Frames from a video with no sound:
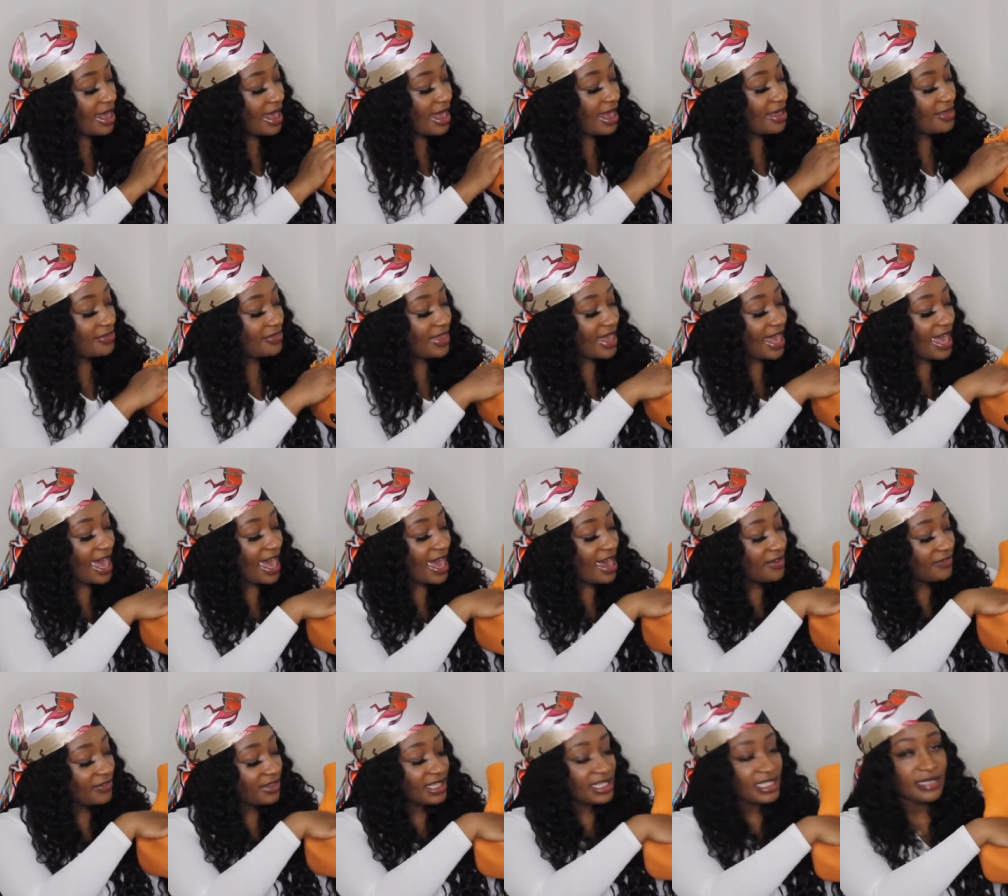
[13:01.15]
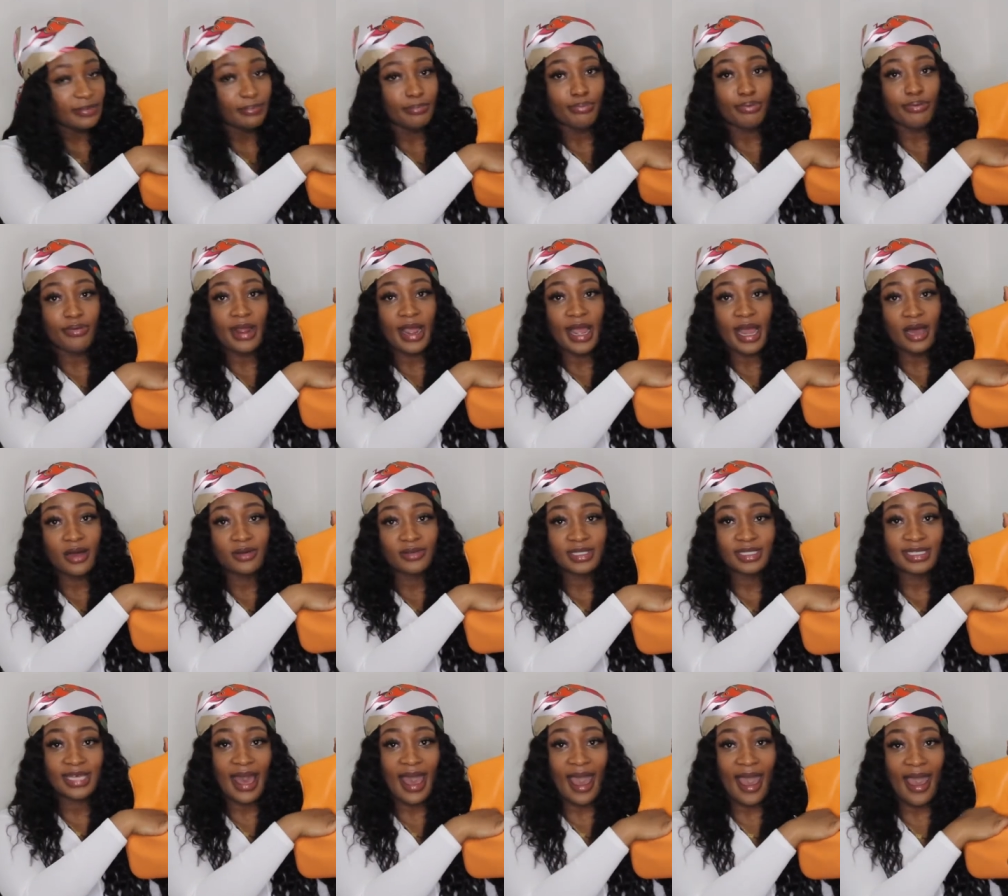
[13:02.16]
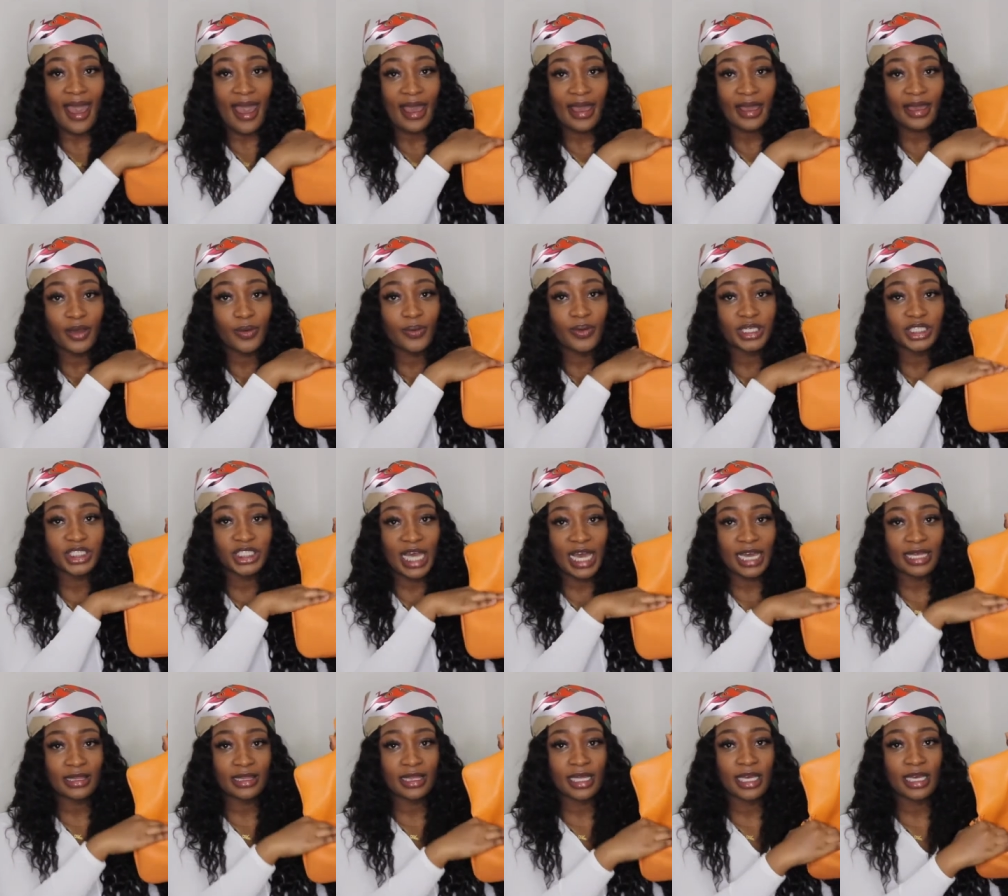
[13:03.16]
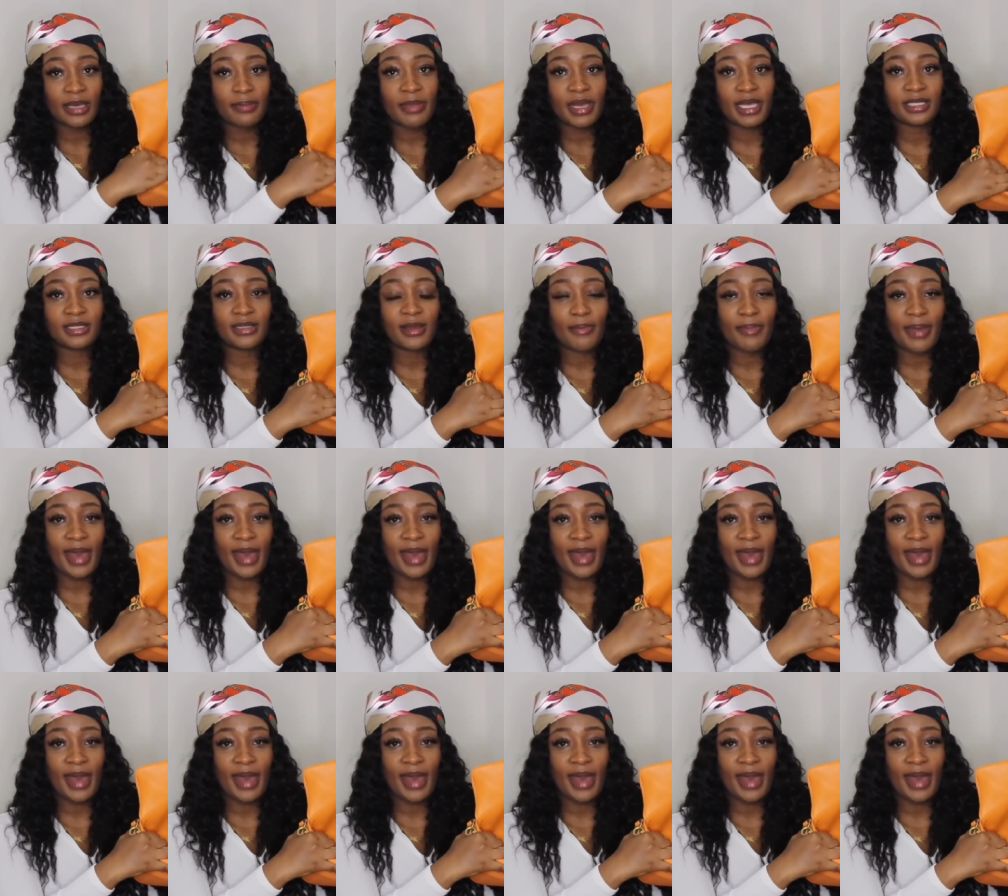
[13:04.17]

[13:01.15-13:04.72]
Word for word: And they have this brown tag, which I think makes the